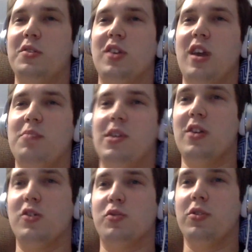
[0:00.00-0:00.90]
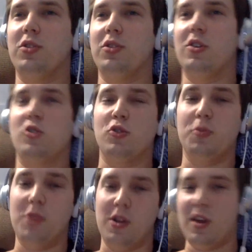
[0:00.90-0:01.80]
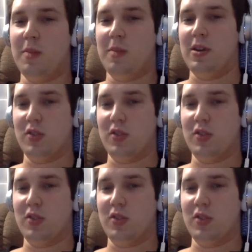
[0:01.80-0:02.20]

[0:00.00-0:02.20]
campaign is really good. Social media campaigns.